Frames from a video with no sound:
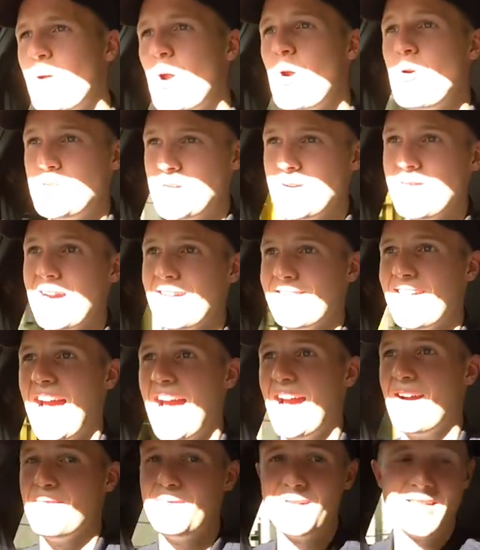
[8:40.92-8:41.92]
pooting
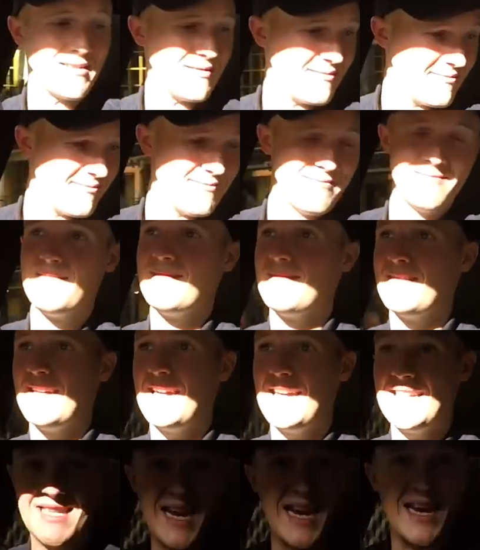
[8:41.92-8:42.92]
around
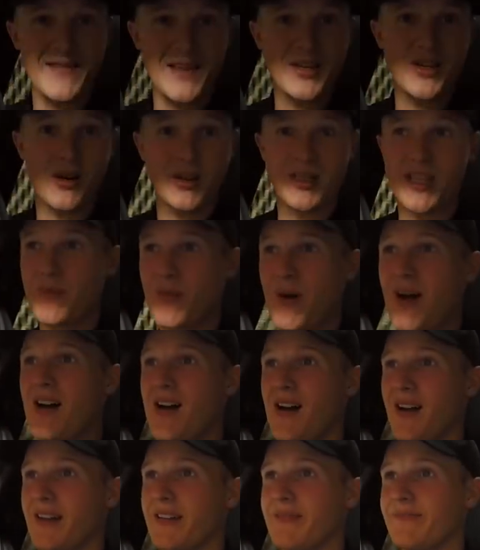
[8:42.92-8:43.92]
and taking the dog to the
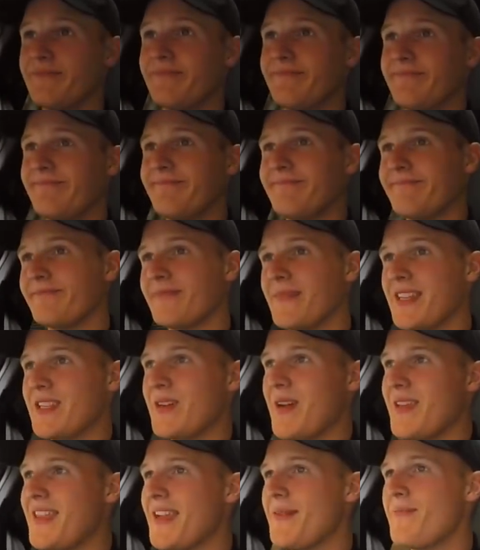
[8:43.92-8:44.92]
park.
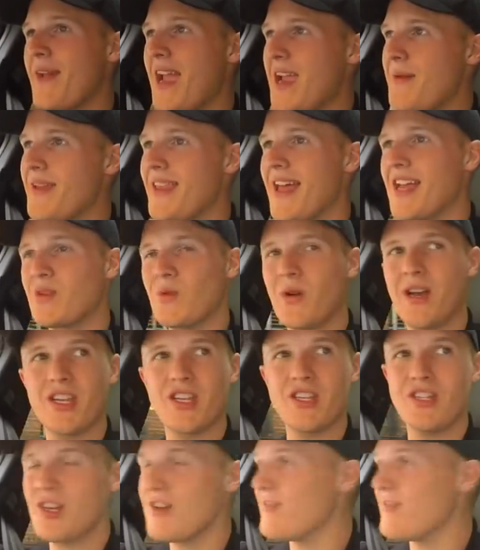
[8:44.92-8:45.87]
So I think maybe that's what I should